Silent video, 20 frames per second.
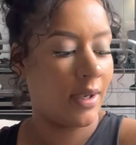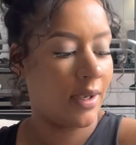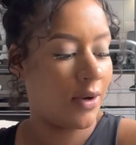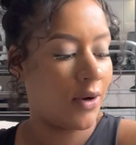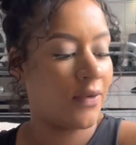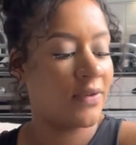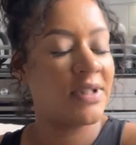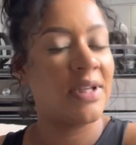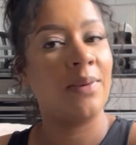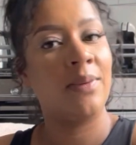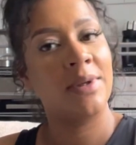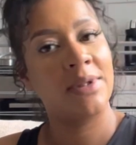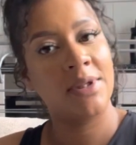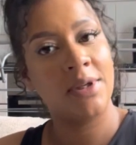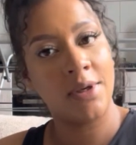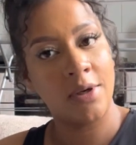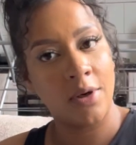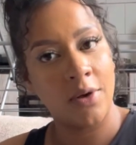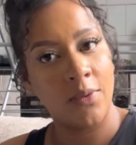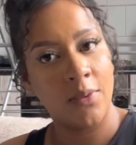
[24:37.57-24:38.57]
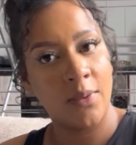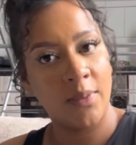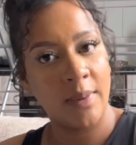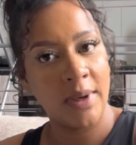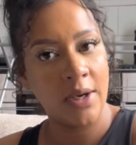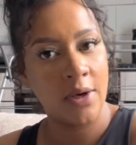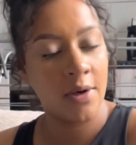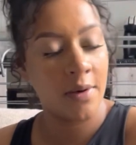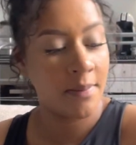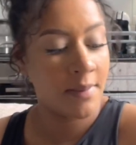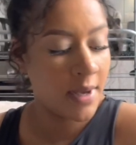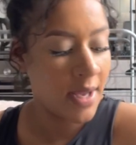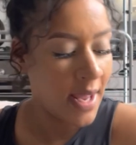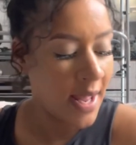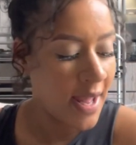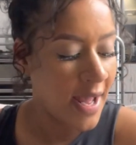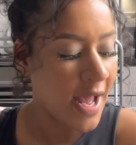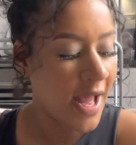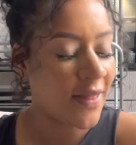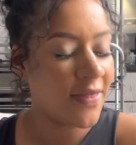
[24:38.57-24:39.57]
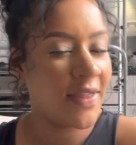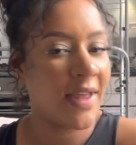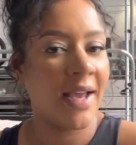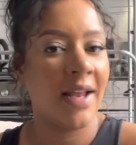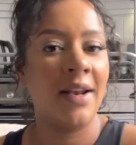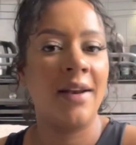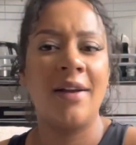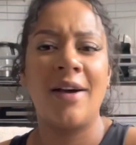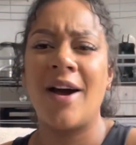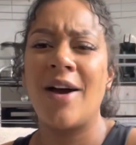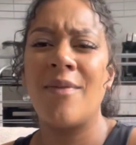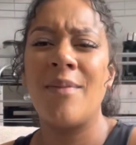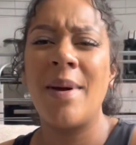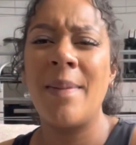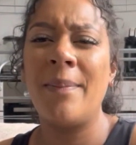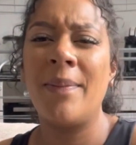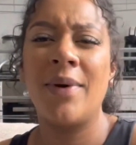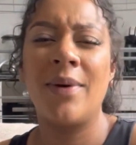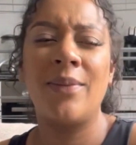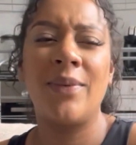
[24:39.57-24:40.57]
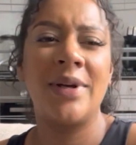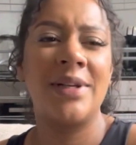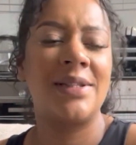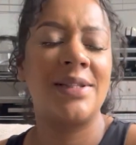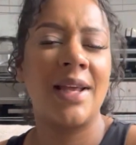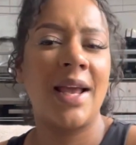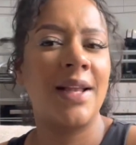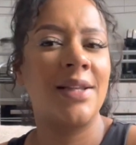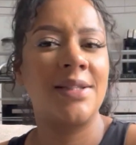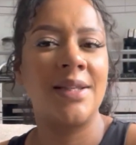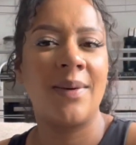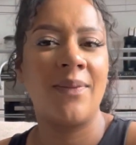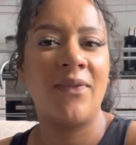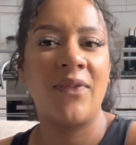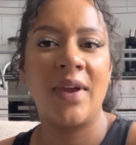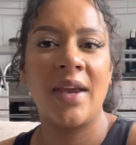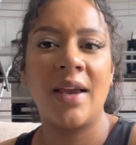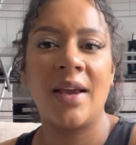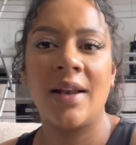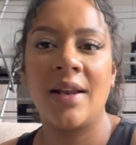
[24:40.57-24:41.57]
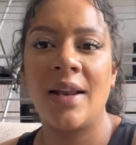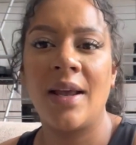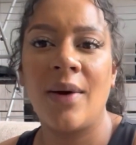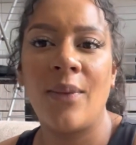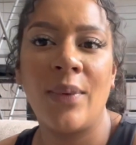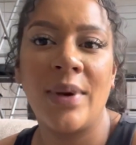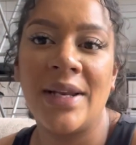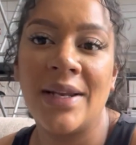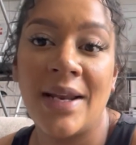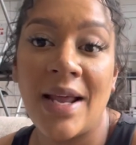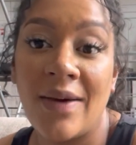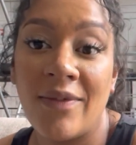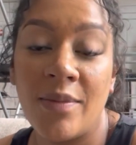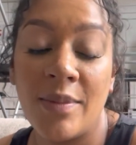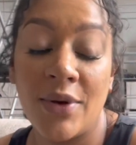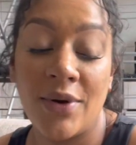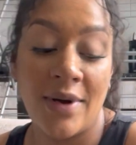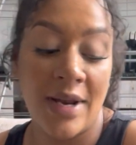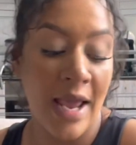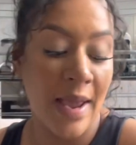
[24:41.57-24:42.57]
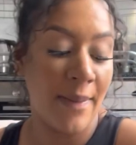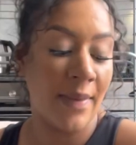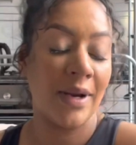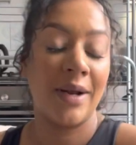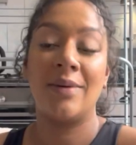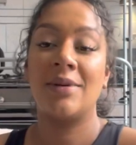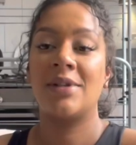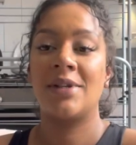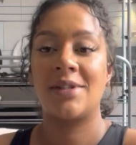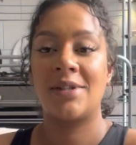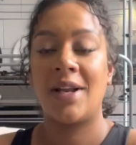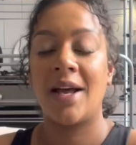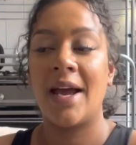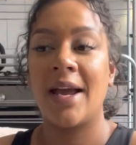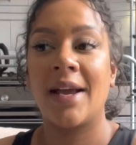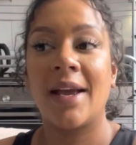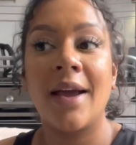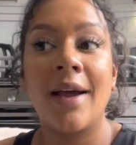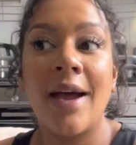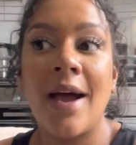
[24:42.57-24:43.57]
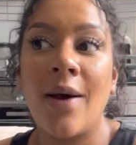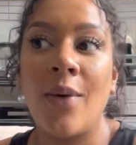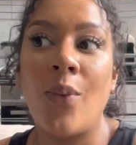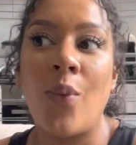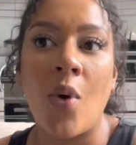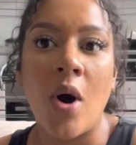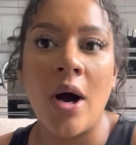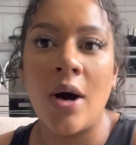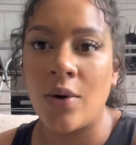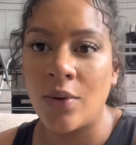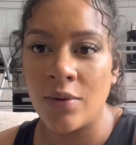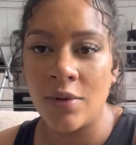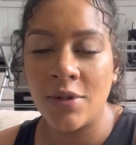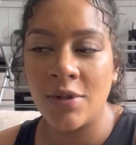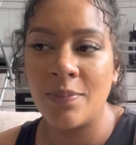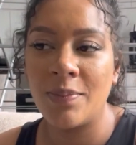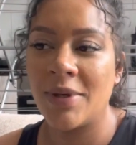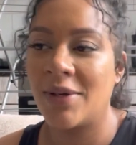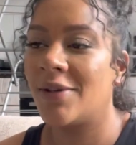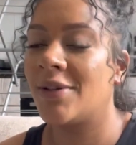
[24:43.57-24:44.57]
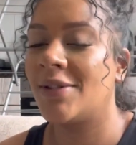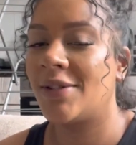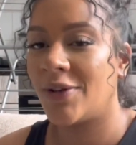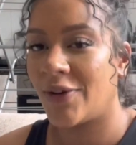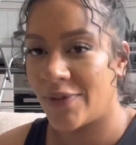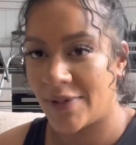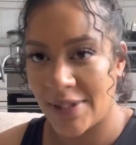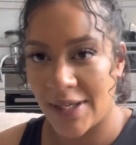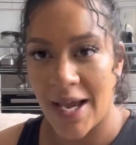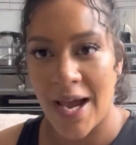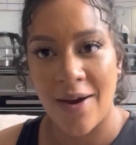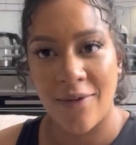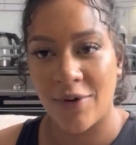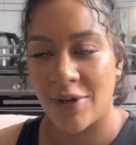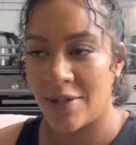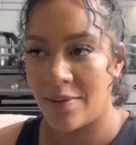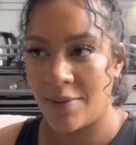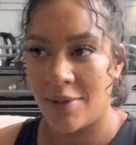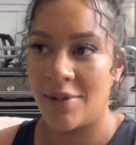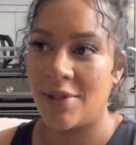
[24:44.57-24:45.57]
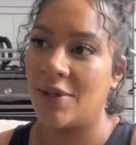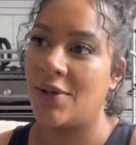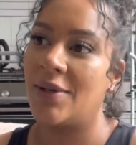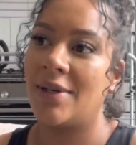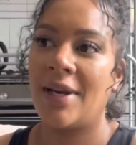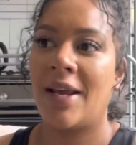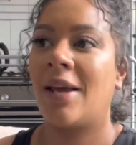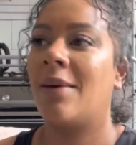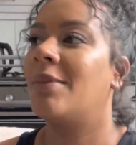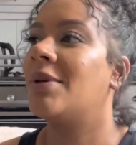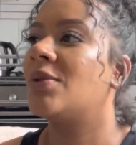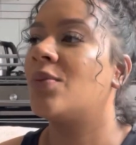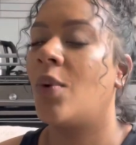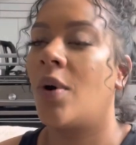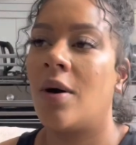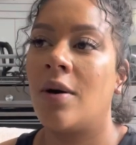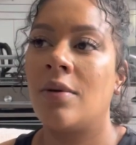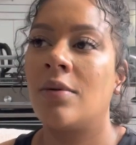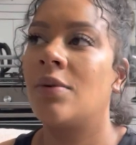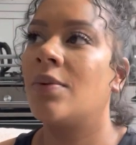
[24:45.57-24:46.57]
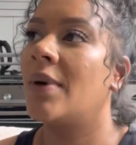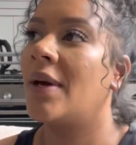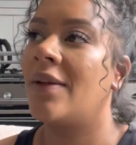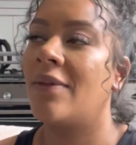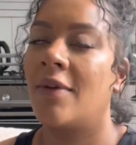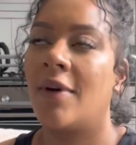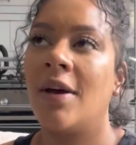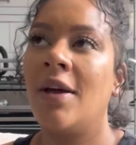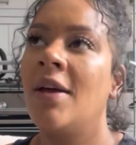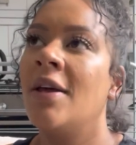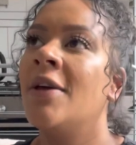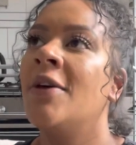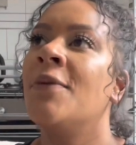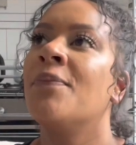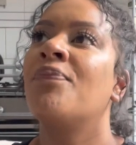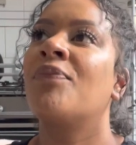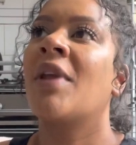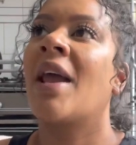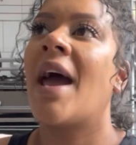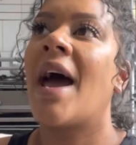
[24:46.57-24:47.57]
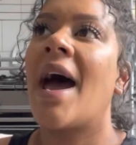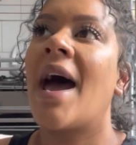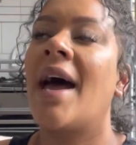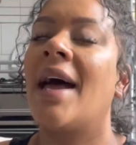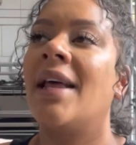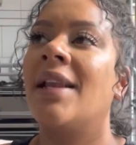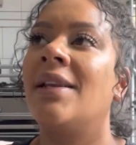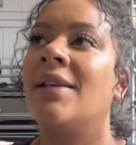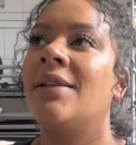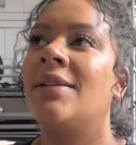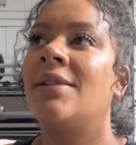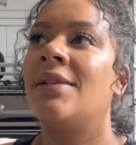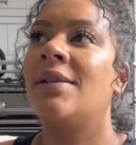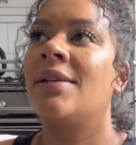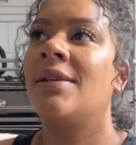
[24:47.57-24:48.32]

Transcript: obviously we was going to go with Wickham. And then I remember we were saying something and we didn't have a middle name, and I was just like, Wild, because obviously Aaron's music name is Wild, whatever. And